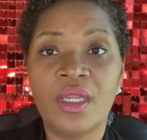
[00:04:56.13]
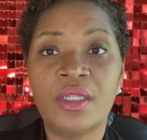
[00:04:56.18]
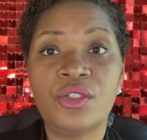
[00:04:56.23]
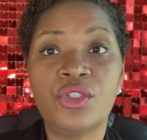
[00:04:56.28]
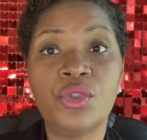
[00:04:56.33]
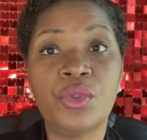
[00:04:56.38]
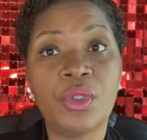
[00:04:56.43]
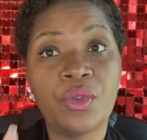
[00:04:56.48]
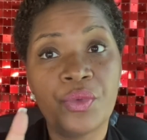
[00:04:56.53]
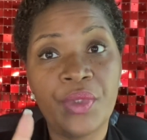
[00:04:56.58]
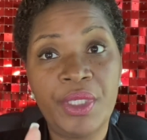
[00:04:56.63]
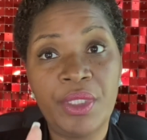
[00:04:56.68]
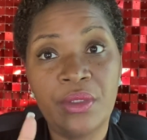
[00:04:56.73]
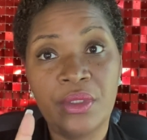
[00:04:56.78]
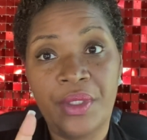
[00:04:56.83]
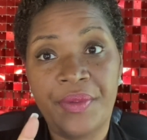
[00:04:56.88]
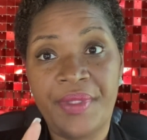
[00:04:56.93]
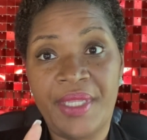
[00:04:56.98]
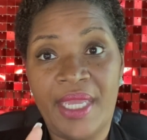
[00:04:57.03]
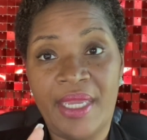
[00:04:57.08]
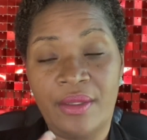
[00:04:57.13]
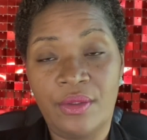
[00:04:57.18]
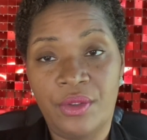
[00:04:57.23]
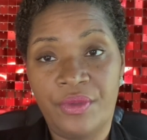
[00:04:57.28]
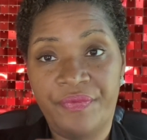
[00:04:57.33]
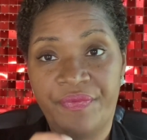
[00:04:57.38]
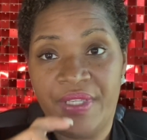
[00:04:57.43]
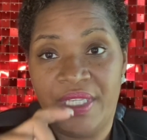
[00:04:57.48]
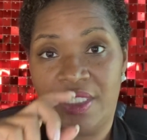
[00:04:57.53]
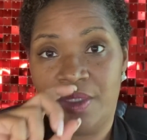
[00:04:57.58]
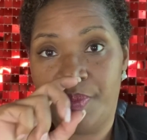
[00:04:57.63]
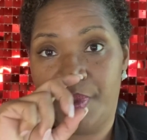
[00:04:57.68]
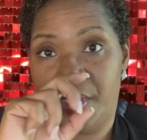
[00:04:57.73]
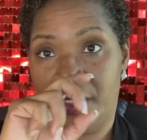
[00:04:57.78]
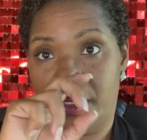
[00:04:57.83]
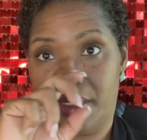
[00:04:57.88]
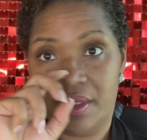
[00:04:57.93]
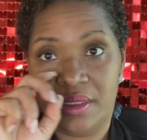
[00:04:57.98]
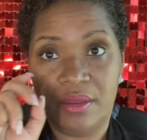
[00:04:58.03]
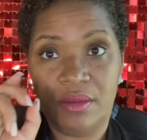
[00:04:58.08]
do a reel on that on
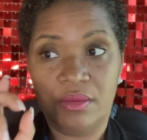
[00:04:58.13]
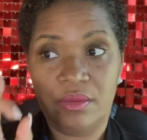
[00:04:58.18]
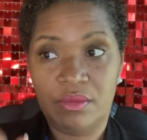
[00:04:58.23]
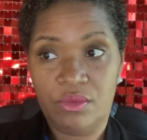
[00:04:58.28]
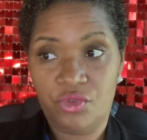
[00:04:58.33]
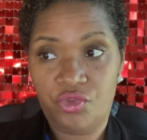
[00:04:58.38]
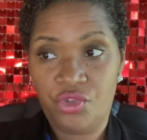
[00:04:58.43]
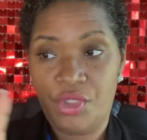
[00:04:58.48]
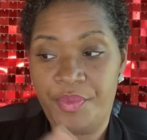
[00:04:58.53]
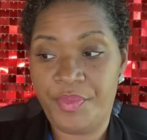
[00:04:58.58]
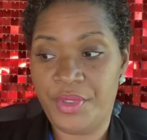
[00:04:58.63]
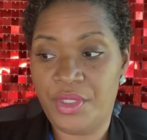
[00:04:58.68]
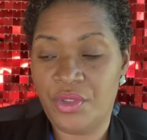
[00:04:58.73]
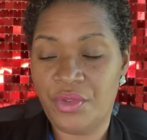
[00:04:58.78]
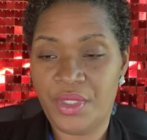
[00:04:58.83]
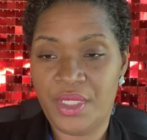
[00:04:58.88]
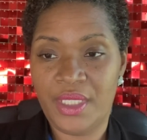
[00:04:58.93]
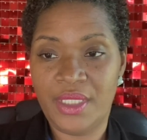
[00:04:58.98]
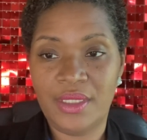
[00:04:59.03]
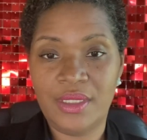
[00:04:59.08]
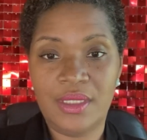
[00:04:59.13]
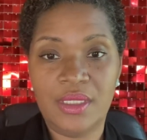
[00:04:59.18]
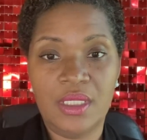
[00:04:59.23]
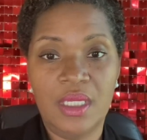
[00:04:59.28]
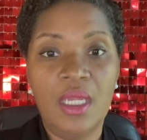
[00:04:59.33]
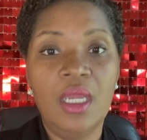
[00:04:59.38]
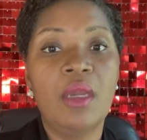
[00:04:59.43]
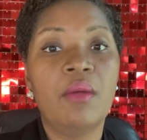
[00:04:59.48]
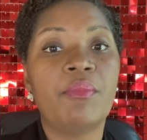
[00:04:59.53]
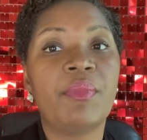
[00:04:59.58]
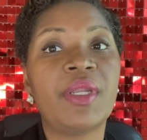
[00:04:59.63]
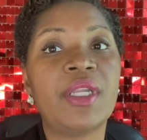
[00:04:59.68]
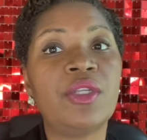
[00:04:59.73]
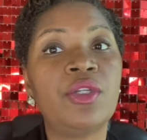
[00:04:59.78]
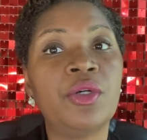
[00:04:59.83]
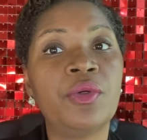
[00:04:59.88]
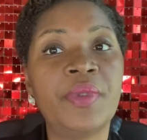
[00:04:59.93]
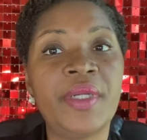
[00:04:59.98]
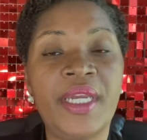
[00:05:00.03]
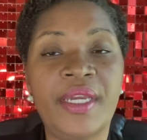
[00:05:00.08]
Facebook. Shrimp and grits. But I
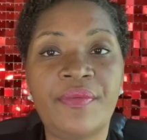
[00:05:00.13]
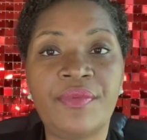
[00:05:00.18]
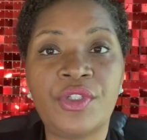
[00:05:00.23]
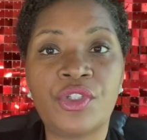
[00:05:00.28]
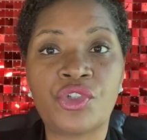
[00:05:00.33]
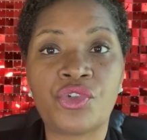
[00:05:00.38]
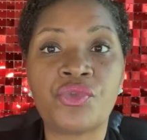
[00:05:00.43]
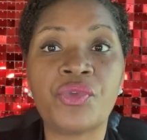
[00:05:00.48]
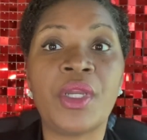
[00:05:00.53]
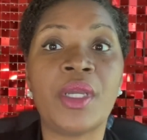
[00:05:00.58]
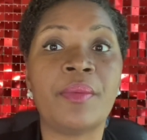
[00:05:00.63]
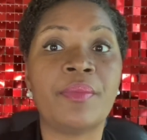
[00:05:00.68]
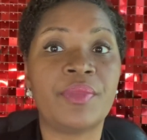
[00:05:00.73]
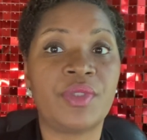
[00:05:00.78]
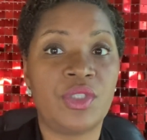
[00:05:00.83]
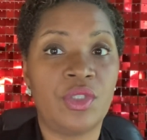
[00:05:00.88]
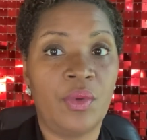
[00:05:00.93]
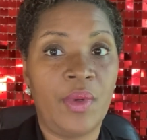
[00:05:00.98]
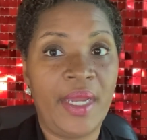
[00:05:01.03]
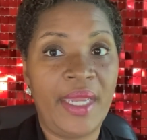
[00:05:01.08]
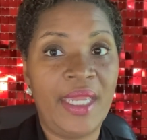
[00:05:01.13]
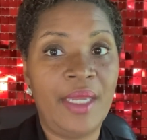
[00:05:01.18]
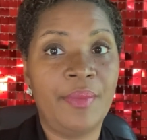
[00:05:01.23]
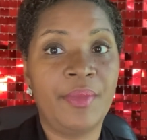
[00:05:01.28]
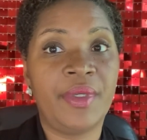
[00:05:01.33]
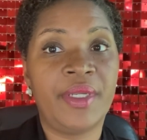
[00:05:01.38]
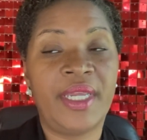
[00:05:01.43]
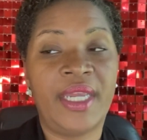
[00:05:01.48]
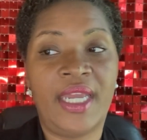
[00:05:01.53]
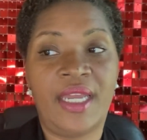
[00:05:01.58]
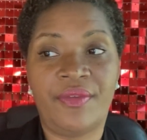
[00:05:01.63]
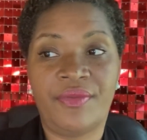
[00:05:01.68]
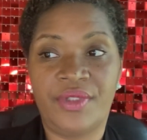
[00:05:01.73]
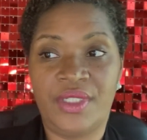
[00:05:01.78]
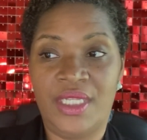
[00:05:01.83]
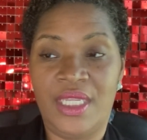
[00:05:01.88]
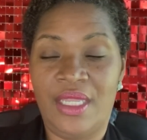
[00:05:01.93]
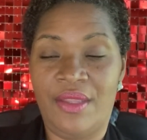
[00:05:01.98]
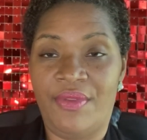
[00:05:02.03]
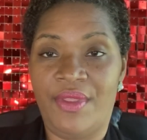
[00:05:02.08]
don't have the shrimp. So I am going to have to
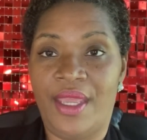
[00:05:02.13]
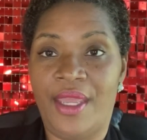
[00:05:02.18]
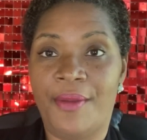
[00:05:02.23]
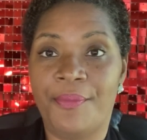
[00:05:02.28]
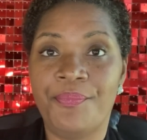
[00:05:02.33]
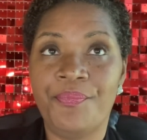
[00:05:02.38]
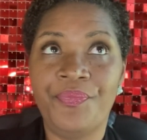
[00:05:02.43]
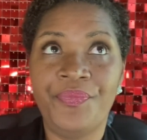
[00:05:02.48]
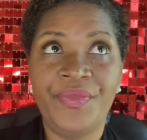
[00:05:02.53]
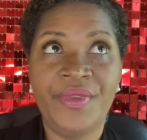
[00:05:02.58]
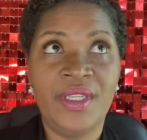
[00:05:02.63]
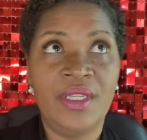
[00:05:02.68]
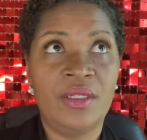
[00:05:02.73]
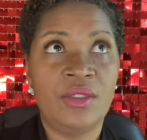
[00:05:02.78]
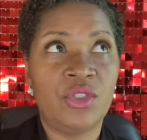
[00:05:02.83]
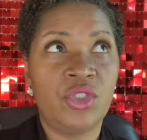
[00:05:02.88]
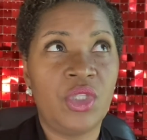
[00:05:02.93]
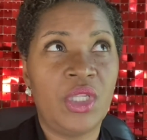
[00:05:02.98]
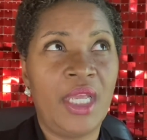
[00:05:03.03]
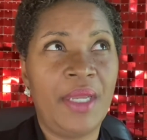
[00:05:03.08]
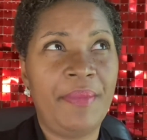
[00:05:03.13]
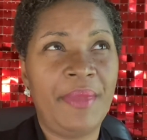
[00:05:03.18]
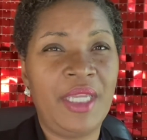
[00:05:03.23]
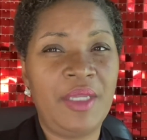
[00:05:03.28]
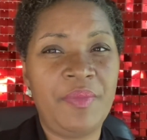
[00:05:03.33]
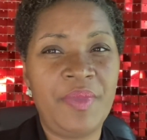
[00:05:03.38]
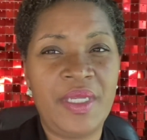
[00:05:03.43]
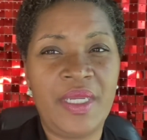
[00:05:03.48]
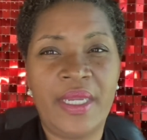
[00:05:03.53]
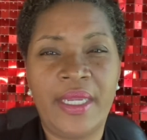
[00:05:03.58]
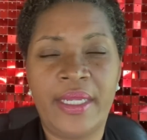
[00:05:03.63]
get that. So that may be an